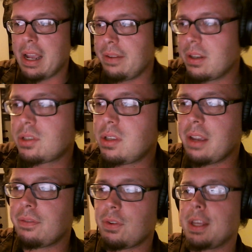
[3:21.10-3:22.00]
I have a
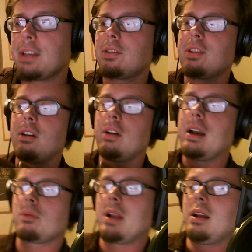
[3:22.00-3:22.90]
sling for this, so
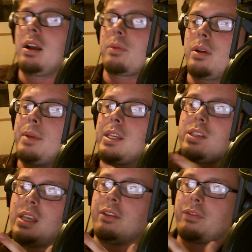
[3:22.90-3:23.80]
I run my
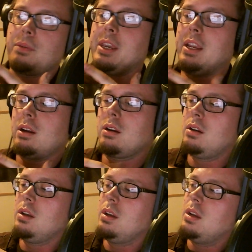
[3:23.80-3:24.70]
sling from here,
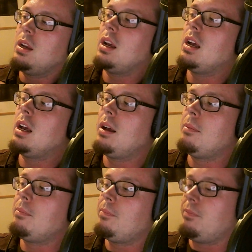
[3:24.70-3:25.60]

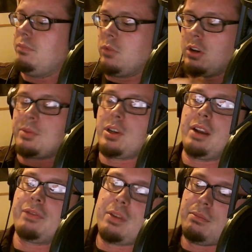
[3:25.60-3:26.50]
from
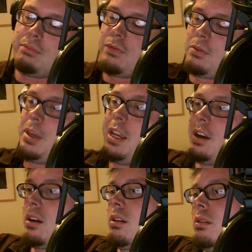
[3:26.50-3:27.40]

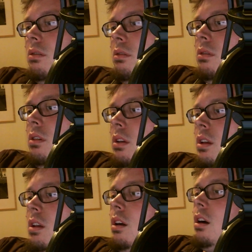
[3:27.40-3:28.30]
here
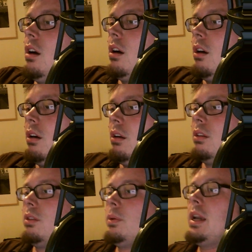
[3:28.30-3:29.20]

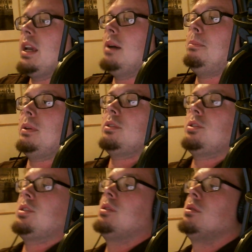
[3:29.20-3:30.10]
all the way up
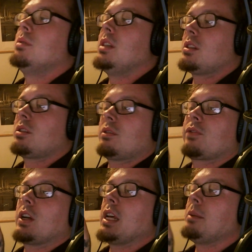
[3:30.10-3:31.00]
to this
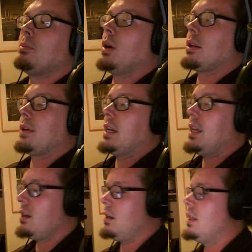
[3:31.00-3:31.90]
front end point right
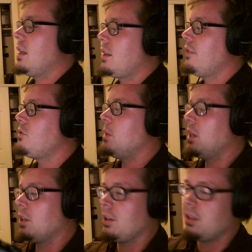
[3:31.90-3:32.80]
here, and that gives me
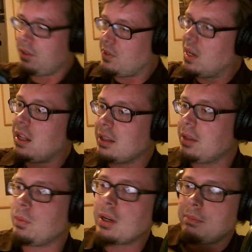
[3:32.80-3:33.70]
a good solid,